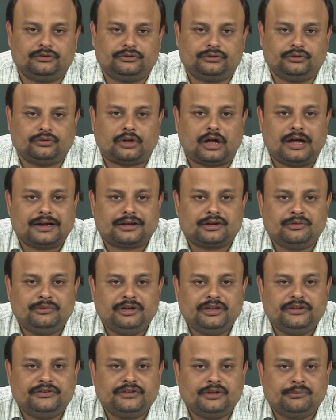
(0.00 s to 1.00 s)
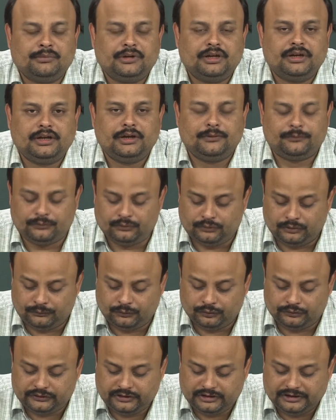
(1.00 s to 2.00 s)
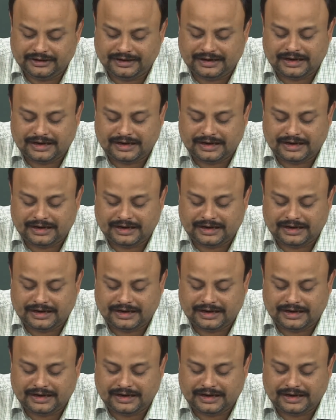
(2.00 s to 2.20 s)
So, Archimedes number, if you see the